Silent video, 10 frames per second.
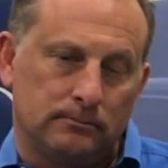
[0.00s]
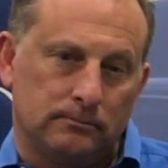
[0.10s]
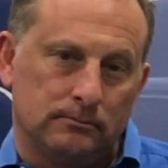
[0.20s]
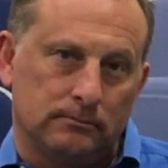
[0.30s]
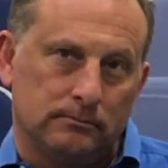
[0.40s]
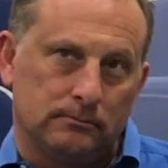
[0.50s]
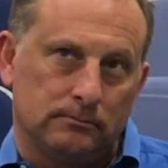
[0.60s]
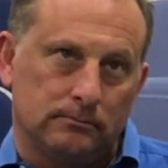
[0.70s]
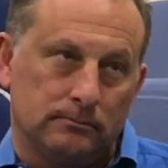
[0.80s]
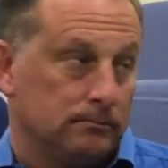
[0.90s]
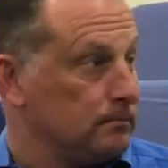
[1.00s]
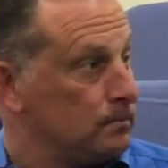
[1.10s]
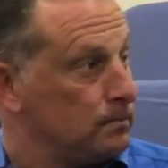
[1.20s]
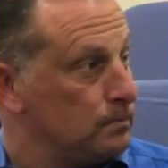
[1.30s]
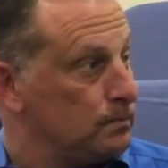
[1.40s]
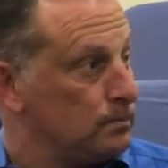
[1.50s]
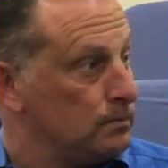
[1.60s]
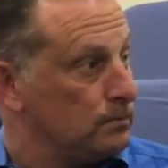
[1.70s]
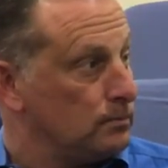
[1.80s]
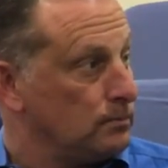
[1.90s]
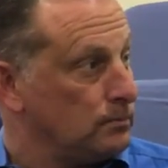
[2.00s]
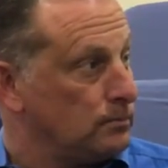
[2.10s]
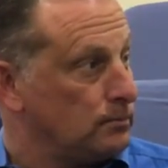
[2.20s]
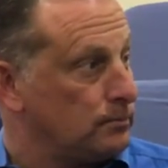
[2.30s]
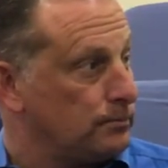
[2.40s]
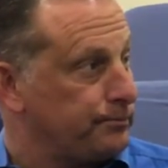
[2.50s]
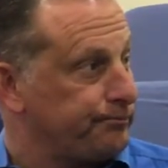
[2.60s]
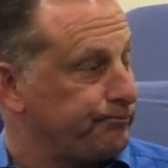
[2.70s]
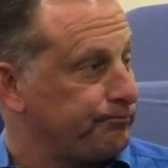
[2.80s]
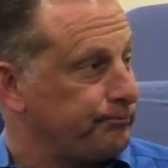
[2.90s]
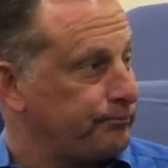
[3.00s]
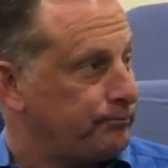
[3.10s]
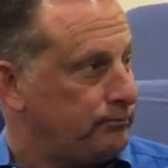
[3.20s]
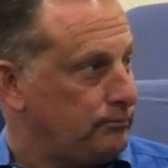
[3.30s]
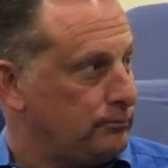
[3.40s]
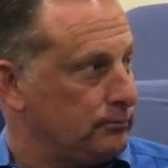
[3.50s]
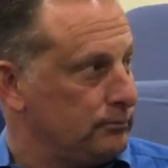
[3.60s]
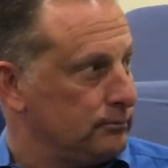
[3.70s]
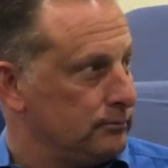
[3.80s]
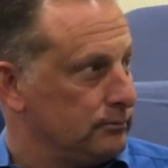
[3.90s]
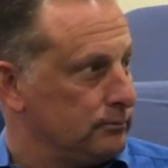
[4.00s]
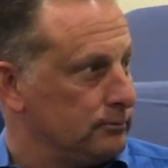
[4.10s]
This person isn't speaking.